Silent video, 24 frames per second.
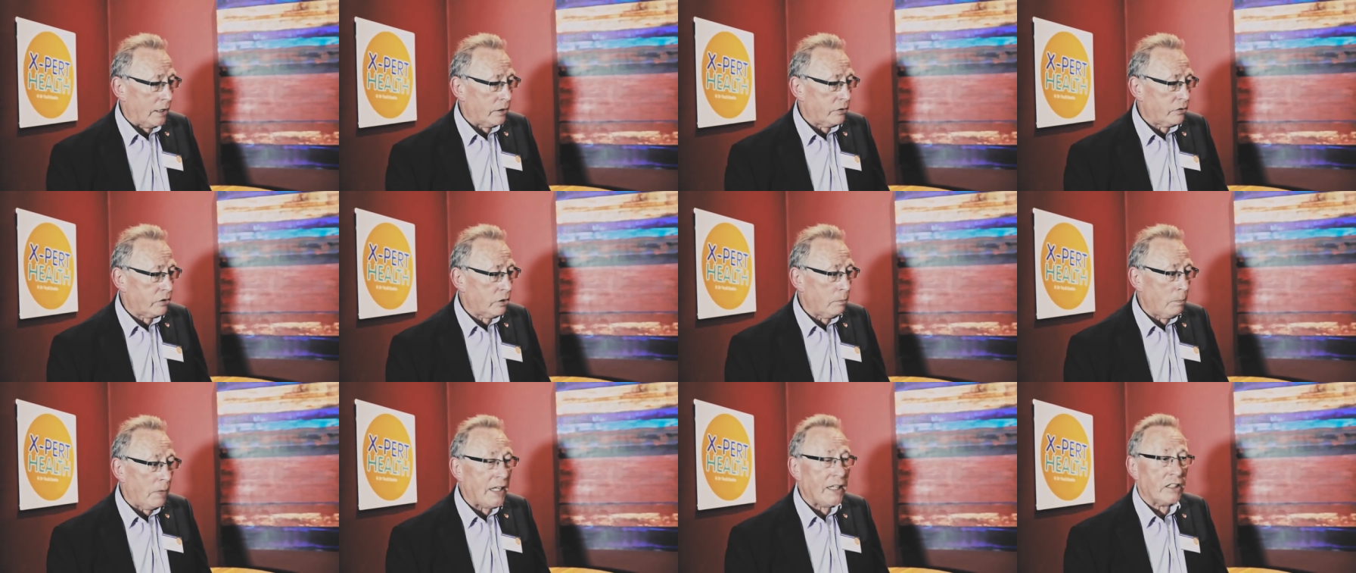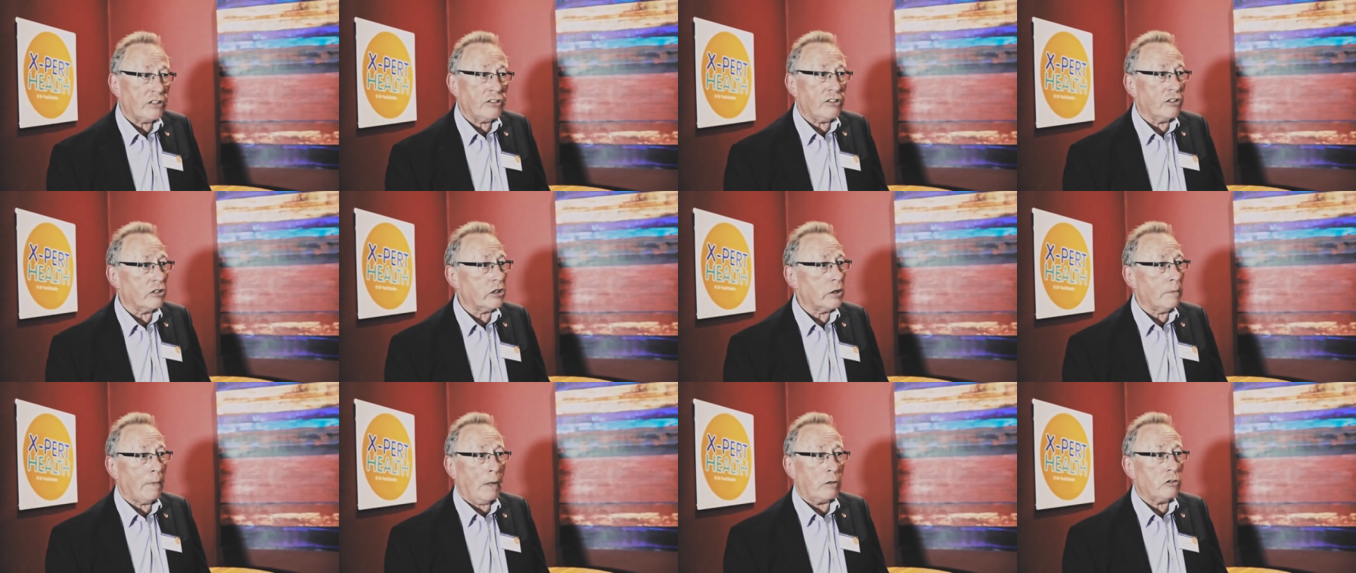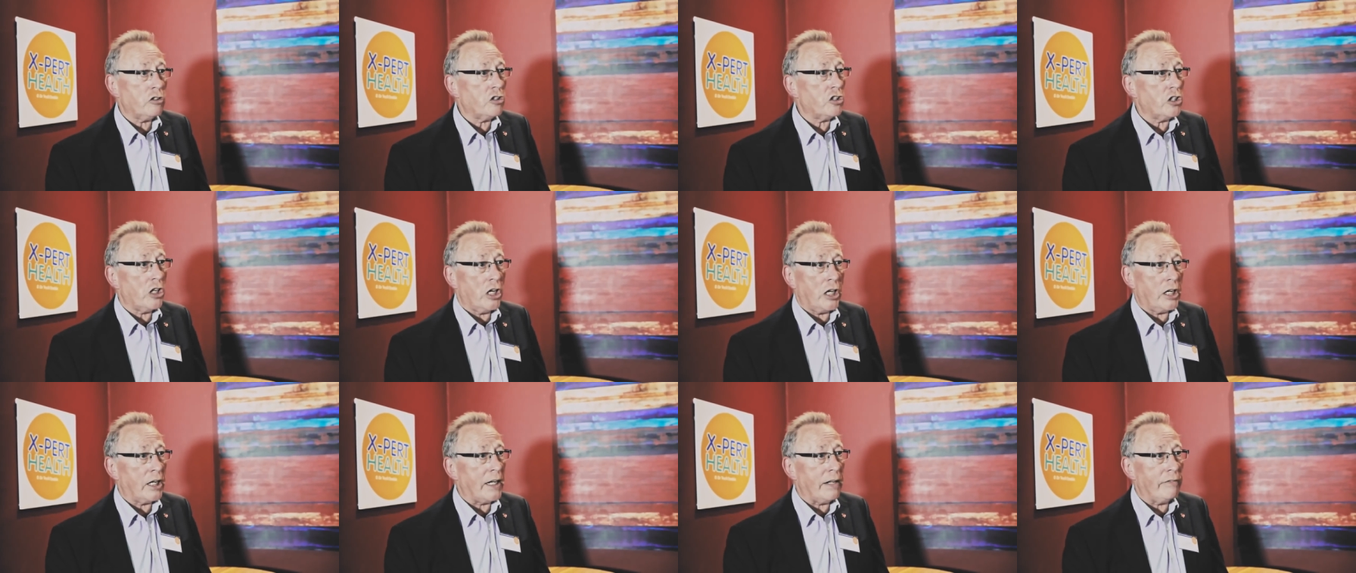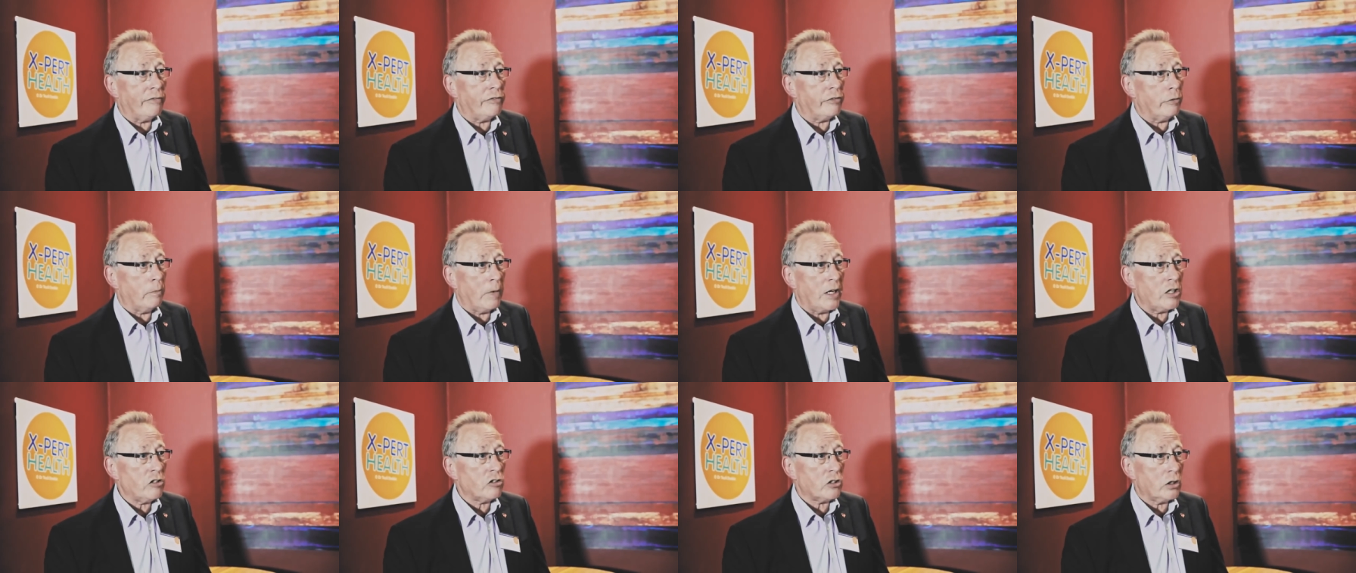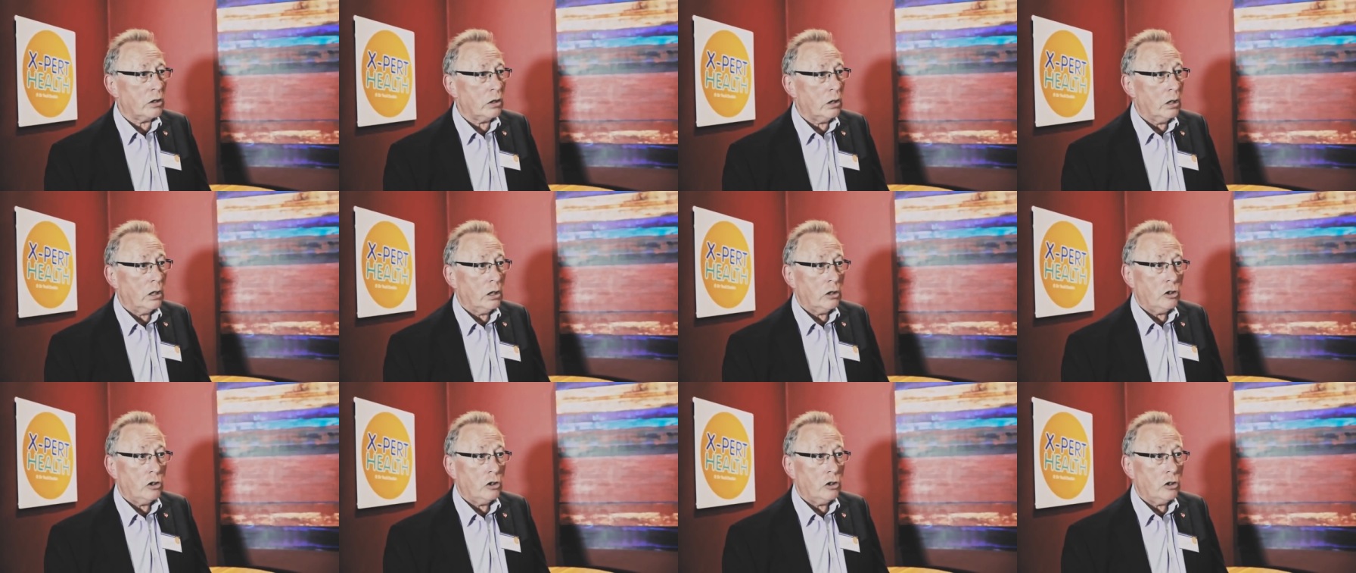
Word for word: to me, it's just about sharing information,